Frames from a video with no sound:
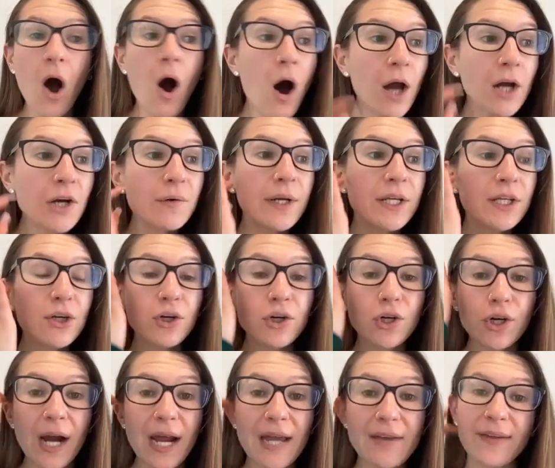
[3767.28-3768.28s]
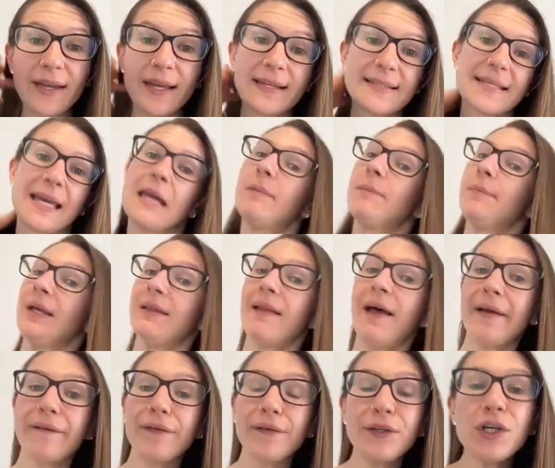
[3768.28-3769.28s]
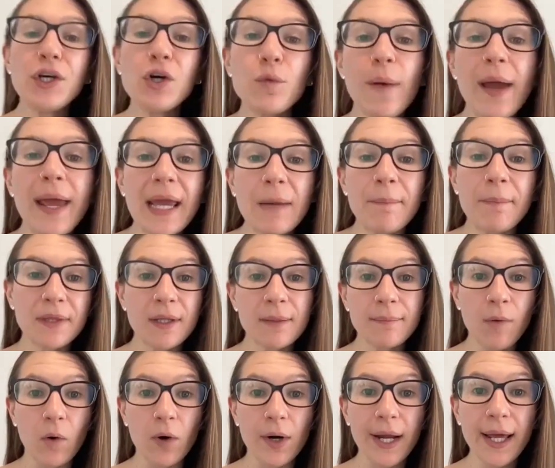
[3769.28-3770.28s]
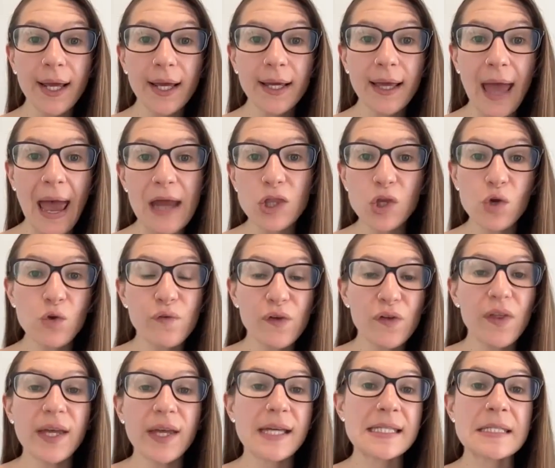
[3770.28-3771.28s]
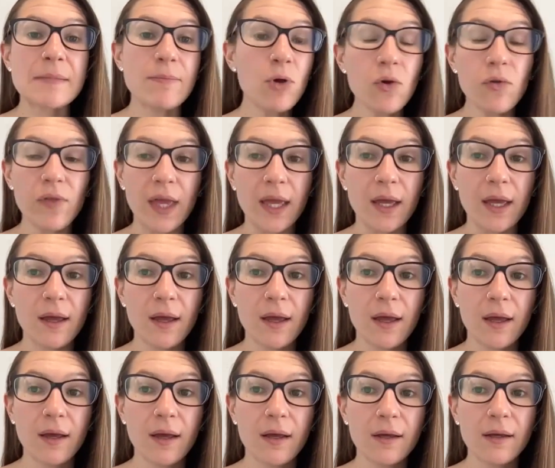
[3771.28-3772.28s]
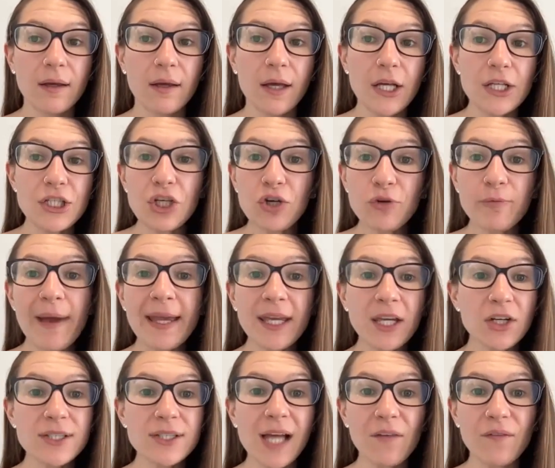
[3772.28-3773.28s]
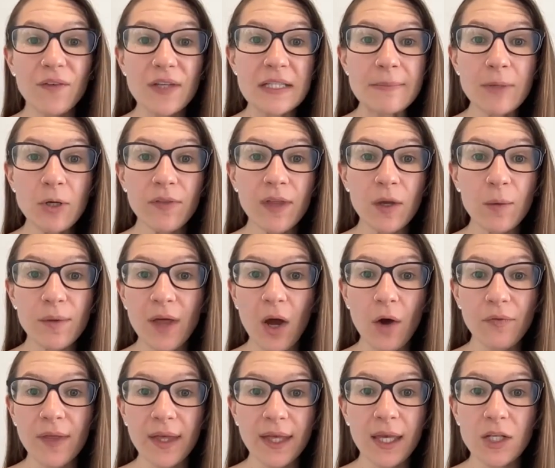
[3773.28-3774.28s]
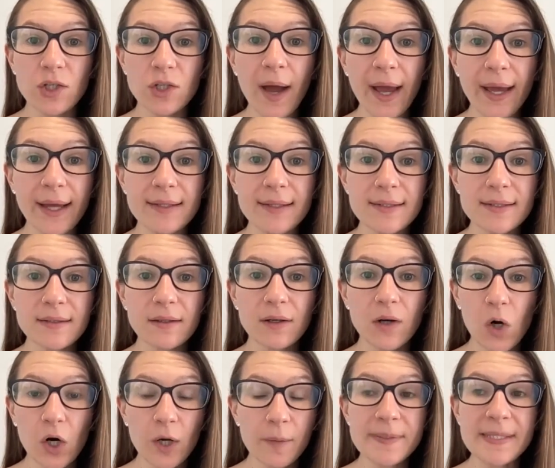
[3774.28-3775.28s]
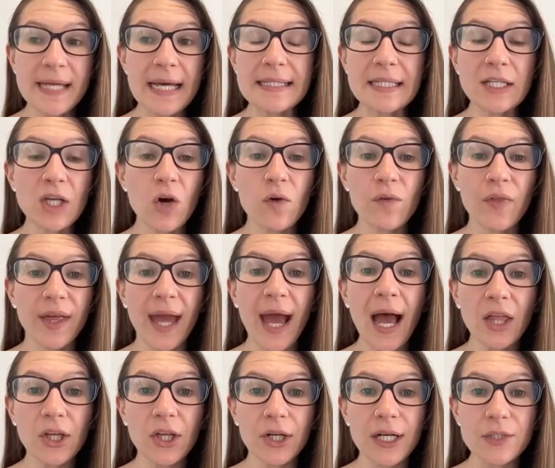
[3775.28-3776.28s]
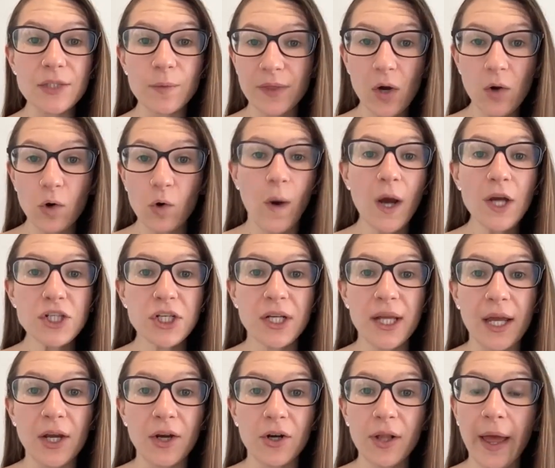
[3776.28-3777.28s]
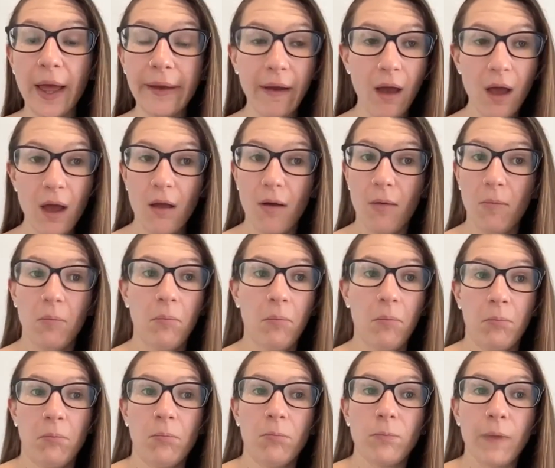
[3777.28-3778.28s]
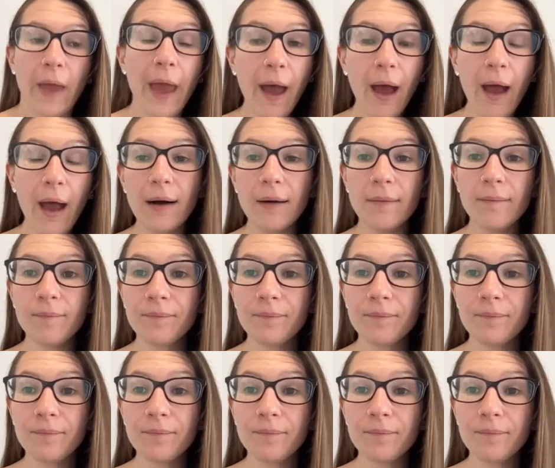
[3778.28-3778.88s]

Honoring your cravings can be like, you wake up in the morning and you feel like a smoothie. So you make yourself a smoothie without thinking twice or obsessing over the calories without questioning it. You're like, yeah.